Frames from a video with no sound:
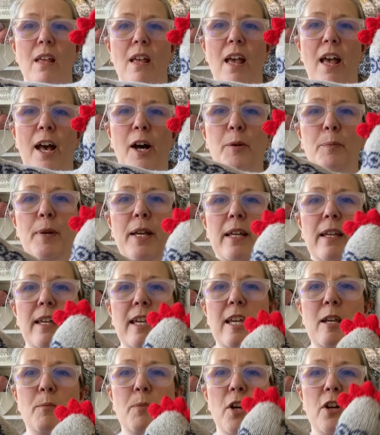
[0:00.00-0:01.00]
helping
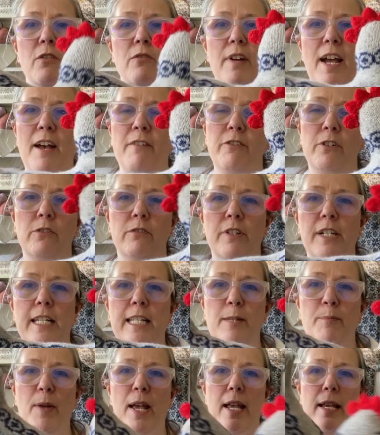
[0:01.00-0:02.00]
keep our Ravelry
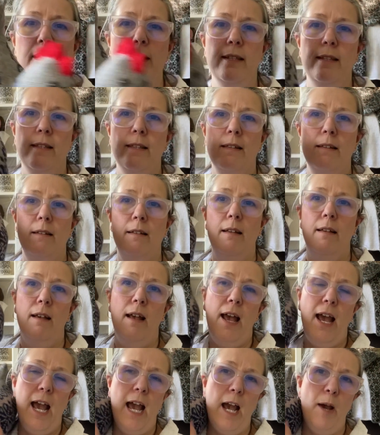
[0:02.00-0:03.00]
space
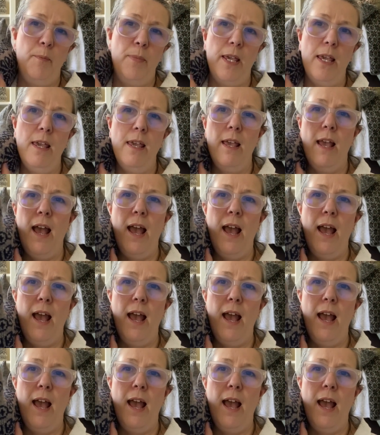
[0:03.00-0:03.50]
happy,